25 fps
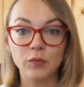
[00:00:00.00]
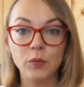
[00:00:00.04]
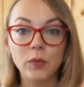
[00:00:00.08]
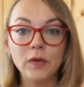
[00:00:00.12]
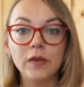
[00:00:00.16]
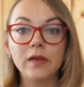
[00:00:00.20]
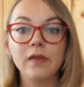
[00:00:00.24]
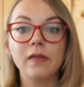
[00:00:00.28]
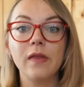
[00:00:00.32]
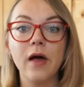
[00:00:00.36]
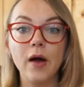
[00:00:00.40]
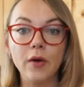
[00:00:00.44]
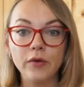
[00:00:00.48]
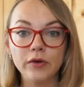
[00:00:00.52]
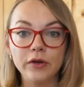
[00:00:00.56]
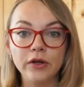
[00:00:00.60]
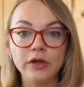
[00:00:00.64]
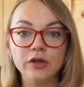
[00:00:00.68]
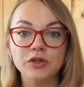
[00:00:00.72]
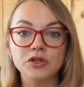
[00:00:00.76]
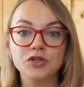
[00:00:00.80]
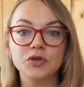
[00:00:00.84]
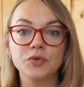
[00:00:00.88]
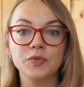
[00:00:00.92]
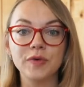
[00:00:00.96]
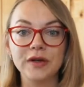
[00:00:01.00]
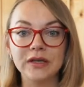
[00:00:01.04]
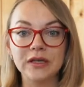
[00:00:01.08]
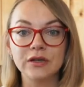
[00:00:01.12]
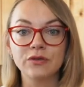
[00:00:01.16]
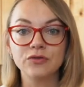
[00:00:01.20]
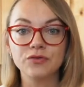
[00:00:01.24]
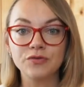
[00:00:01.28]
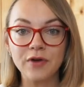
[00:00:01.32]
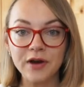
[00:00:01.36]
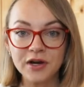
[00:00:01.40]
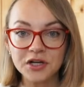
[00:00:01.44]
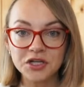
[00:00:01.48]
will allow you to read
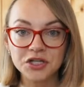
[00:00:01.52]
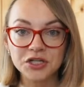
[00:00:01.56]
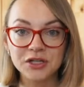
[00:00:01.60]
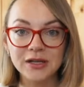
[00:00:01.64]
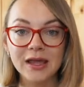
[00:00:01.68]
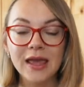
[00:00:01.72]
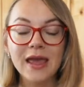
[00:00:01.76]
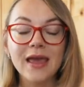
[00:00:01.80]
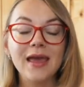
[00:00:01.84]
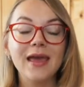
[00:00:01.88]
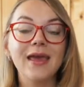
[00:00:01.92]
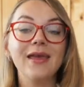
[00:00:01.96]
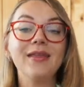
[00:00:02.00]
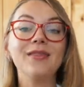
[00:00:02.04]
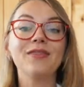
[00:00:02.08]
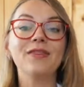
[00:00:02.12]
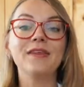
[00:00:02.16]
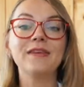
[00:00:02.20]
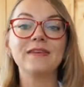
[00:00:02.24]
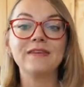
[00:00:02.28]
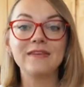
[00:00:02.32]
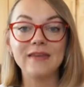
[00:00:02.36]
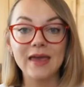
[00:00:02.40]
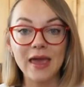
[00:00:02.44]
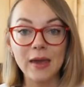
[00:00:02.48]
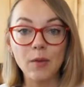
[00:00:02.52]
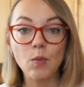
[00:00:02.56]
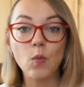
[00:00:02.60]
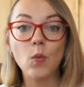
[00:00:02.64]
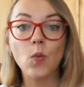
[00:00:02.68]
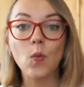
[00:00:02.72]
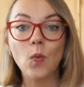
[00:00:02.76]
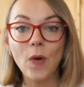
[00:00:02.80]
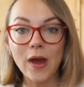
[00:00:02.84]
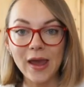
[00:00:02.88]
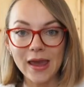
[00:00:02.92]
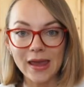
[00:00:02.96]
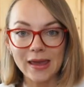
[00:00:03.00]
in Russian in the
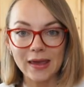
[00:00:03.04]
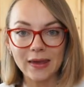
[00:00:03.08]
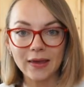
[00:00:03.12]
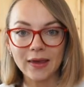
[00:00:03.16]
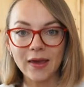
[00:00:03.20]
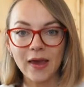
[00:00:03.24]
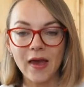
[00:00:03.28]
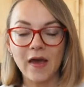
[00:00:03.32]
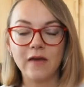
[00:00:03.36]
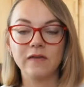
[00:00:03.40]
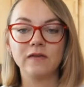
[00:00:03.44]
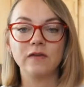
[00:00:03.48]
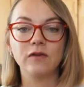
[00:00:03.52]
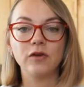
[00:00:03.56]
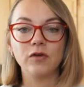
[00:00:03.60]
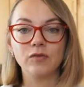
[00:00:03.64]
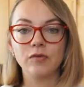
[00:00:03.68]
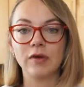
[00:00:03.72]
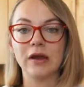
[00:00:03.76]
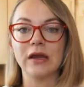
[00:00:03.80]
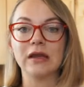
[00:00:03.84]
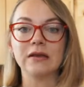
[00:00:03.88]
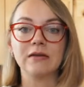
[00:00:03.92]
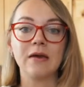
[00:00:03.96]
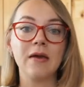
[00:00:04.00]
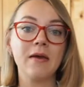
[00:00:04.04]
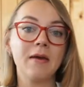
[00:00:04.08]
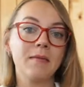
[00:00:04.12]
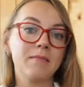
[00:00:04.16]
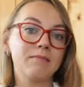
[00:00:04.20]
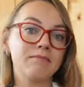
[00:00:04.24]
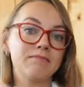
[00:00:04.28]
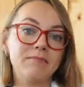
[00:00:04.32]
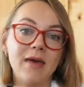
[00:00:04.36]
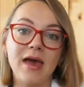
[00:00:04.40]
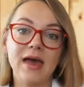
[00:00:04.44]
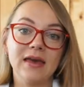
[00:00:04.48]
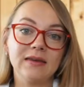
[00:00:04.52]
same way as you read
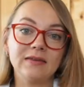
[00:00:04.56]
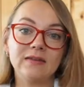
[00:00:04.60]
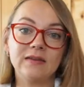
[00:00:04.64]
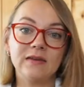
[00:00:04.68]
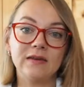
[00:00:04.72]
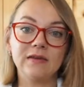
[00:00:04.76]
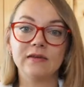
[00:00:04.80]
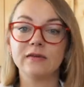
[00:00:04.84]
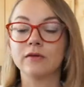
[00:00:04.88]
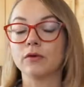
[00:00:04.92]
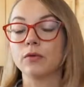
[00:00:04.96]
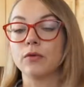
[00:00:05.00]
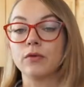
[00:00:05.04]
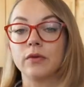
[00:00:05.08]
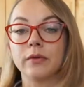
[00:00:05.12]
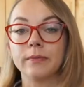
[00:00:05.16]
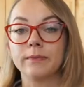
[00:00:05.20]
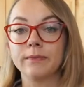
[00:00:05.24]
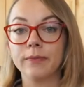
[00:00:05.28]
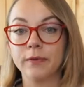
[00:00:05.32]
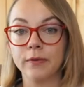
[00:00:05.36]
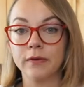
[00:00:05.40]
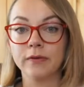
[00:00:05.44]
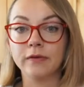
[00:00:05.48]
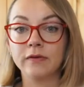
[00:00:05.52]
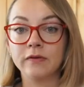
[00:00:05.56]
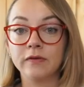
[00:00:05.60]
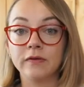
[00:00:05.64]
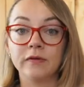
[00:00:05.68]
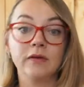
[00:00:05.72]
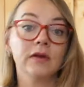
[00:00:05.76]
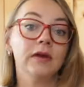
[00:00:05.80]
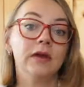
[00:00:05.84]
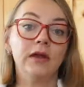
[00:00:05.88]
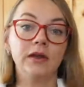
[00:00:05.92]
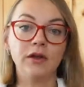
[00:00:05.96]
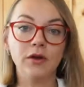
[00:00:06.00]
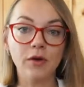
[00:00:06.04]
magazines or
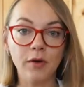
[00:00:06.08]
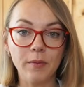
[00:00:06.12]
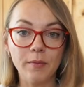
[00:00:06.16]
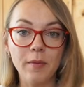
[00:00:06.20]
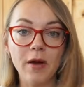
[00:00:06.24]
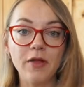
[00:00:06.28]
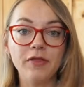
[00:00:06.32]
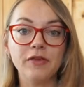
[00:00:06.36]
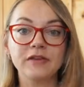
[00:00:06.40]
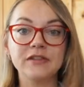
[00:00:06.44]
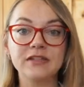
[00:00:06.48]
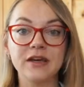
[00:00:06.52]
books in your mother